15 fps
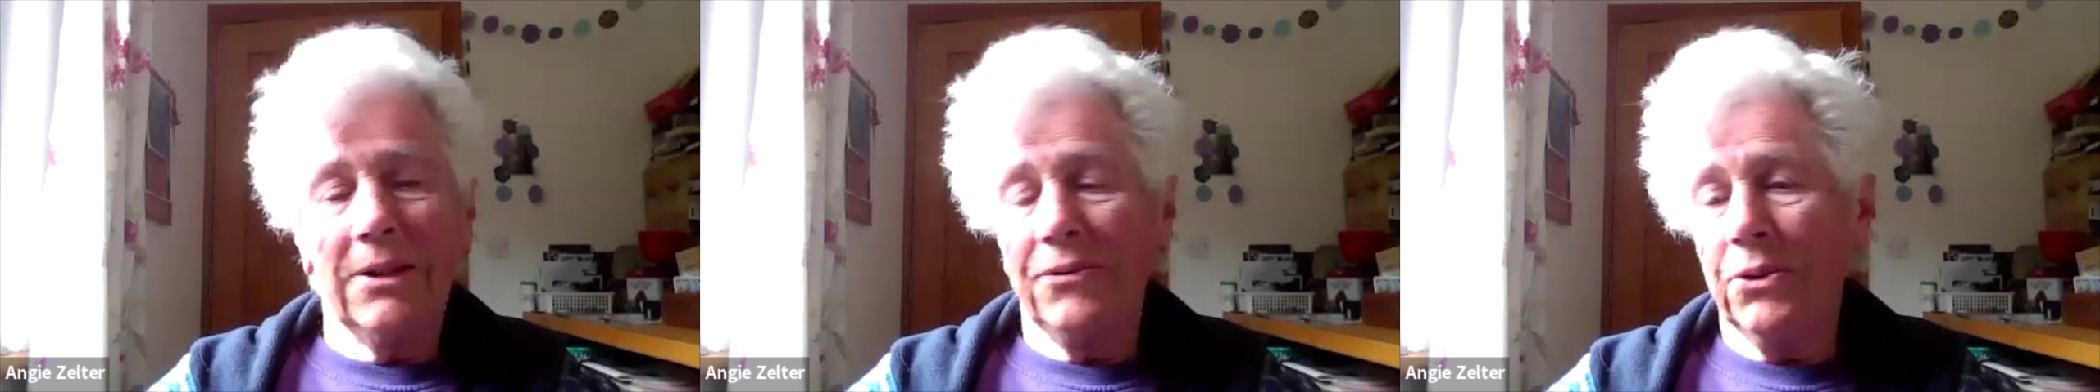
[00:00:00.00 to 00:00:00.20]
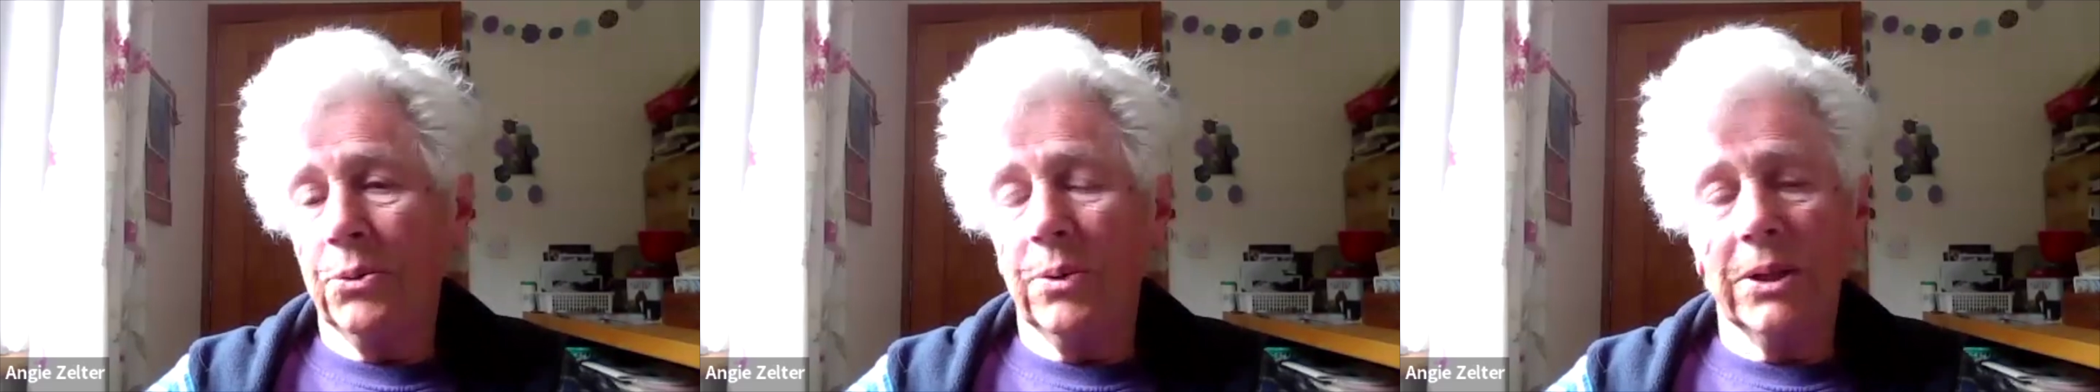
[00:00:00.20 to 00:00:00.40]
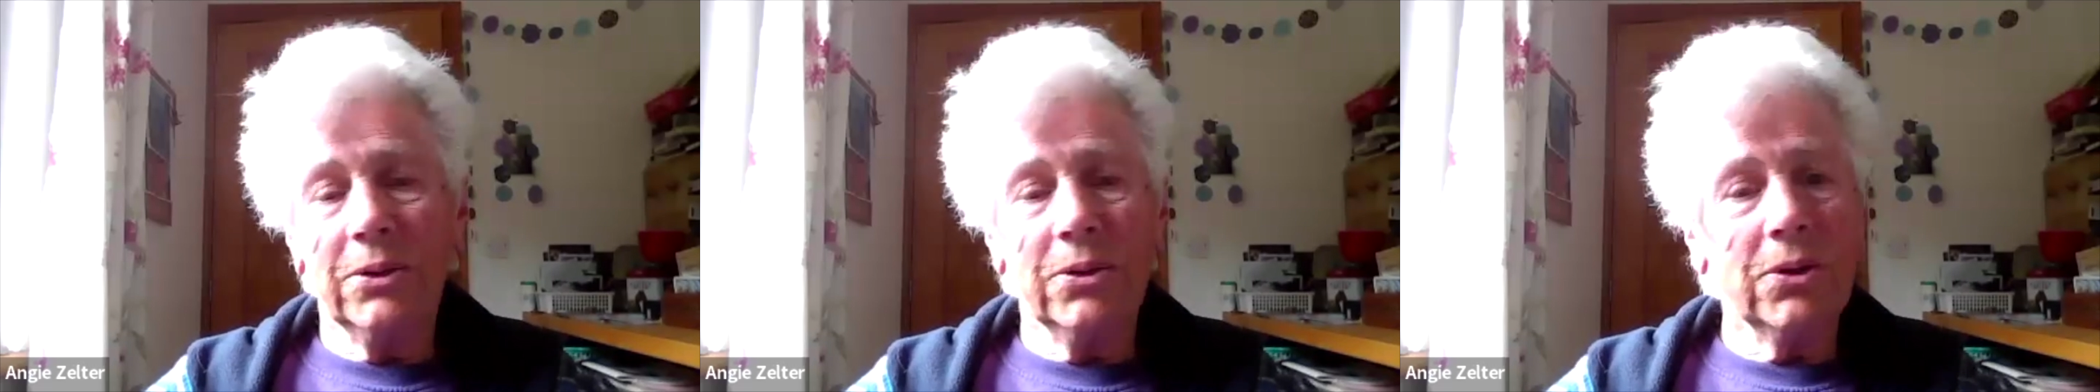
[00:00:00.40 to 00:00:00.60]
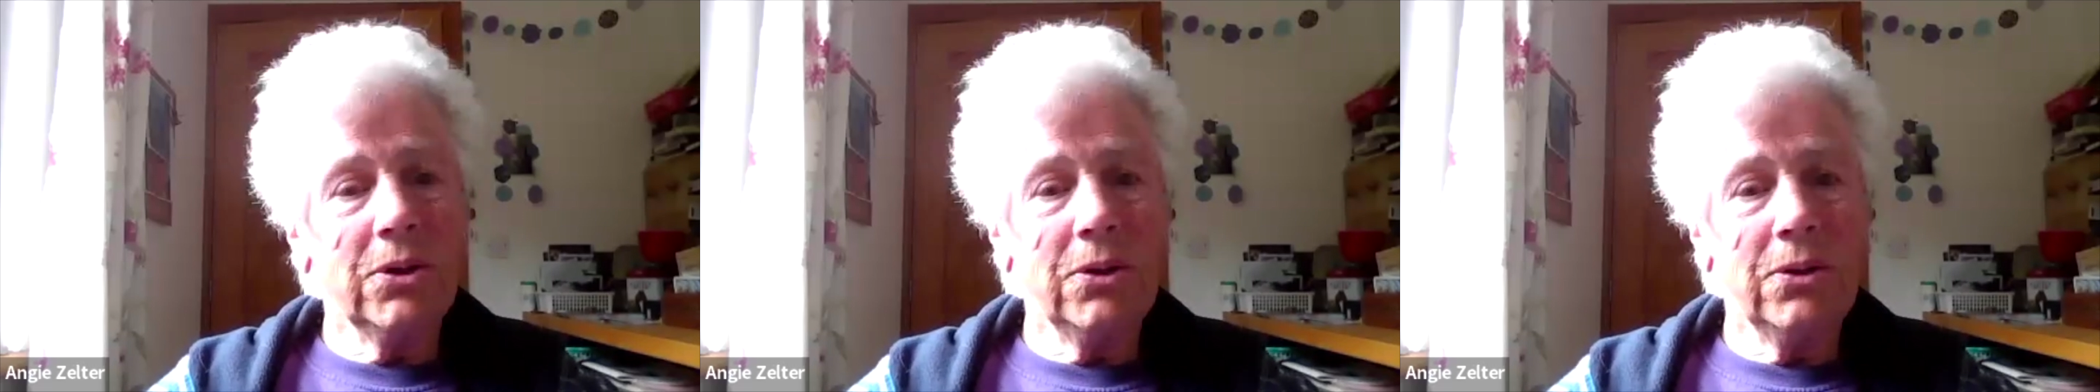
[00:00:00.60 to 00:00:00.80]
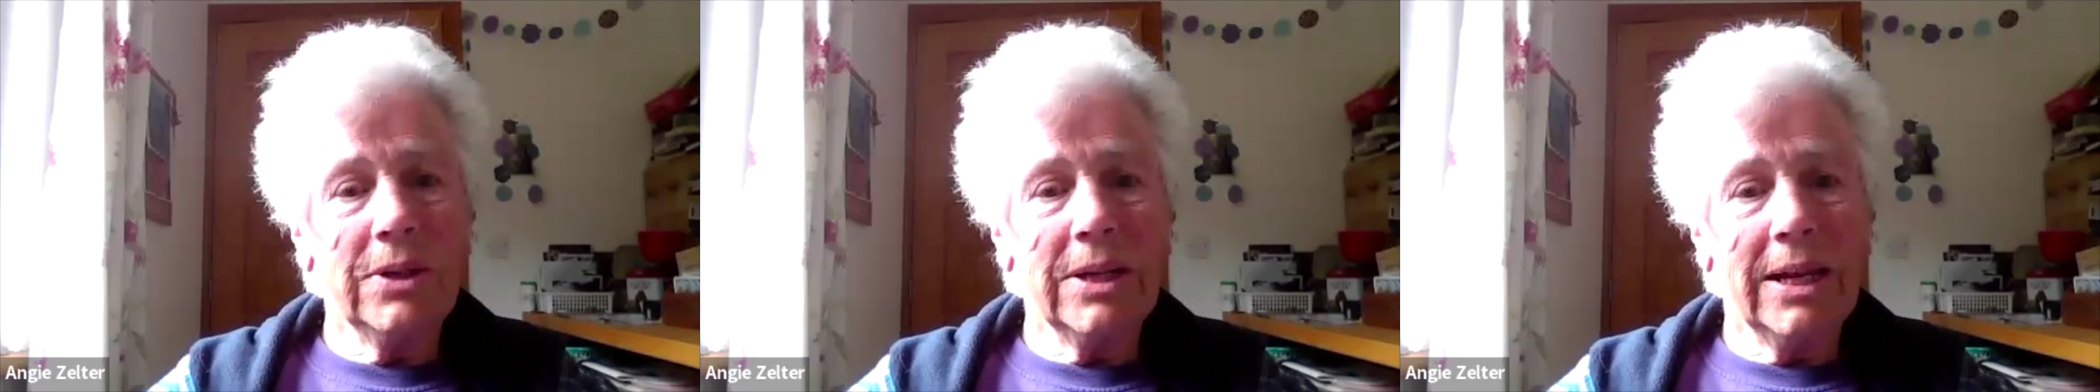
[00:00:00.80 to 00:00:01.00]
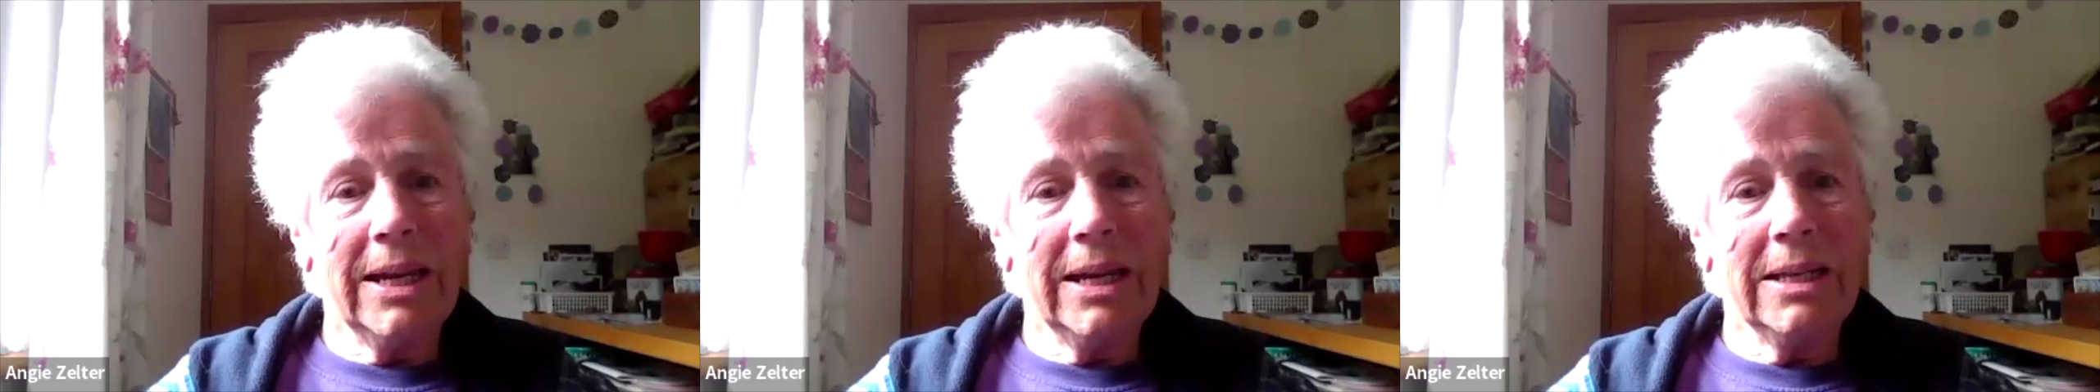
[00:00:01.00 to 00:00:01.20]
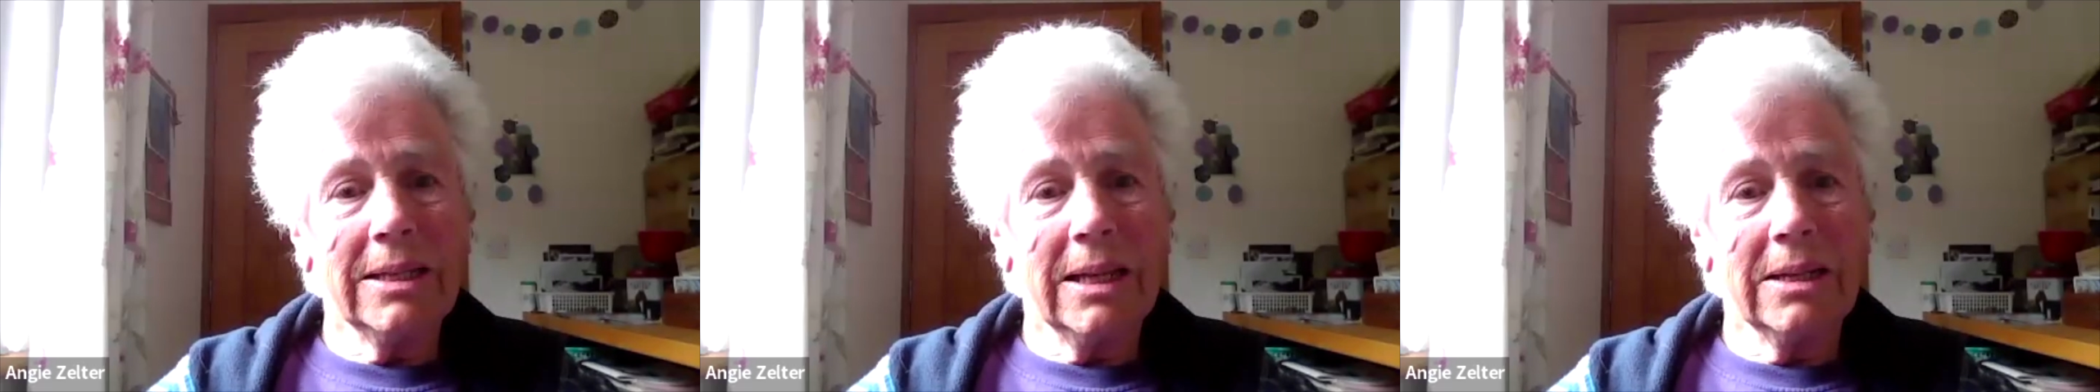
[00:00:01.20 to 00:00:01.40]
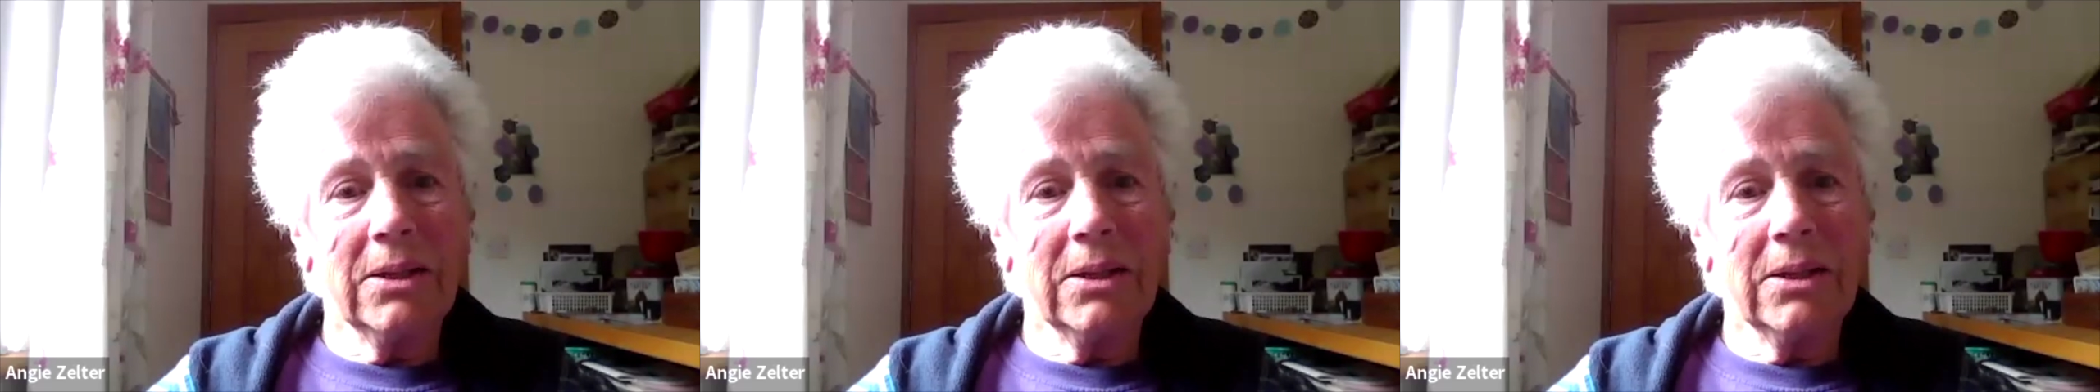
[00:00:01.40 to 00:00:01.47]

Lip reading: for 1 or 2 days,